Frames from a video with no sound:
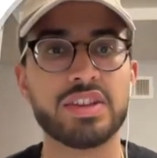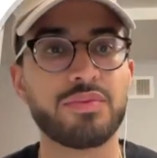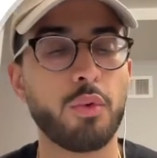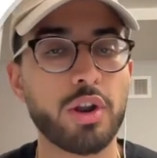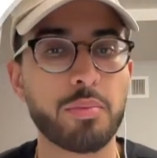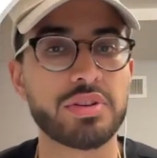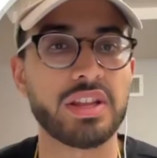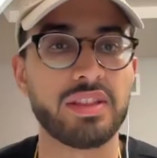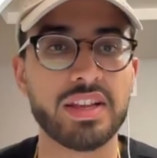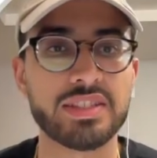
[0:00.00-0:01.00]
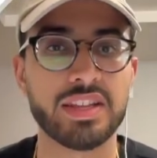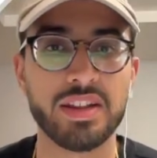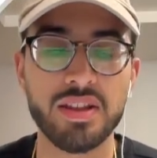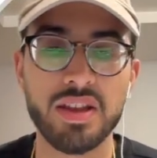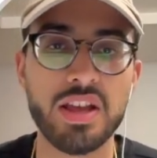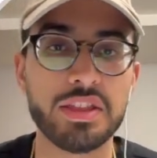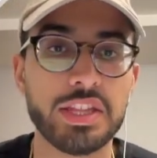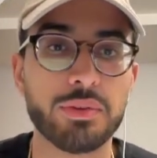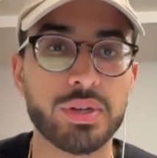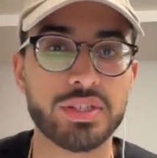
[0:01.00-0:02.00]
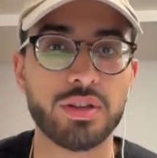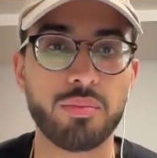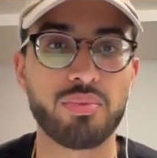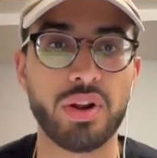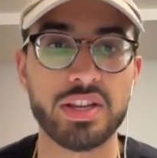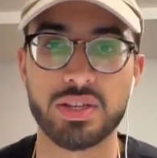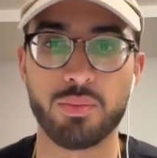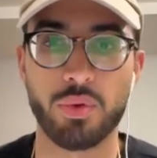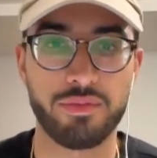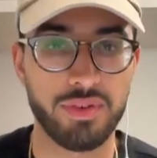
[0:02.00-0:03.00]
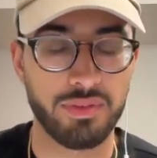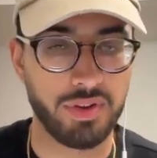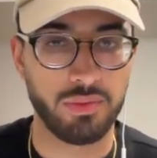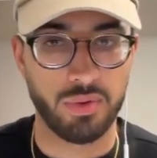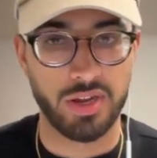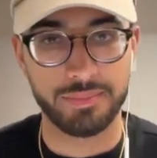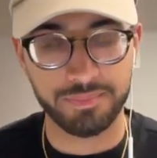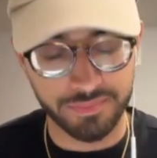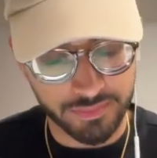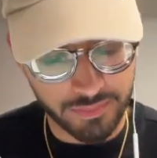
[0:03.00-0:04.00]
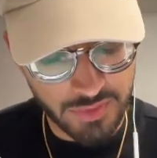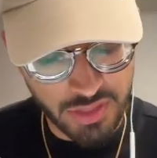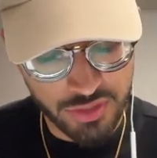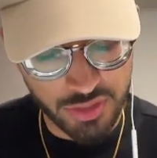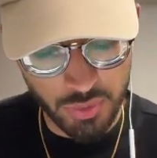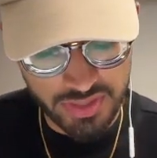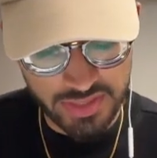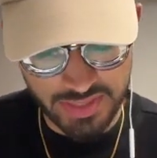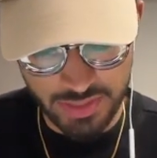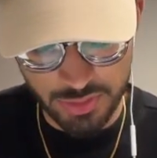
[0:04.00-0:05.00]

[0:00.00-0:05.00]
40% less than the original price of 150, right? So what's the sales